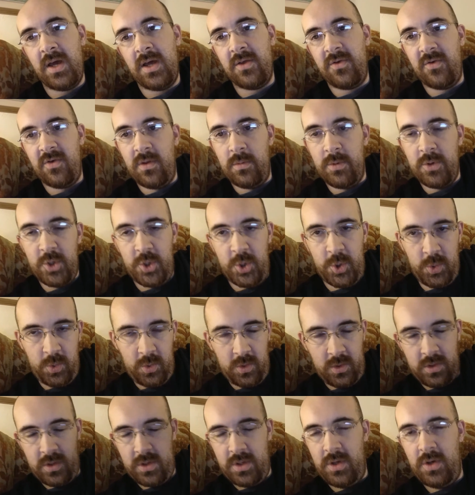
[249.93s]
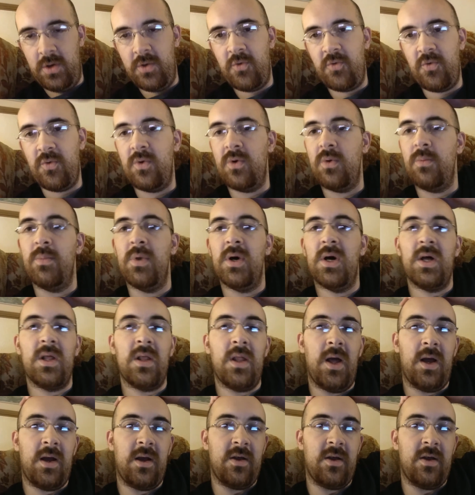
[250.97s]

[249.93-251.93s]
It's a little bit shorter than usual, but like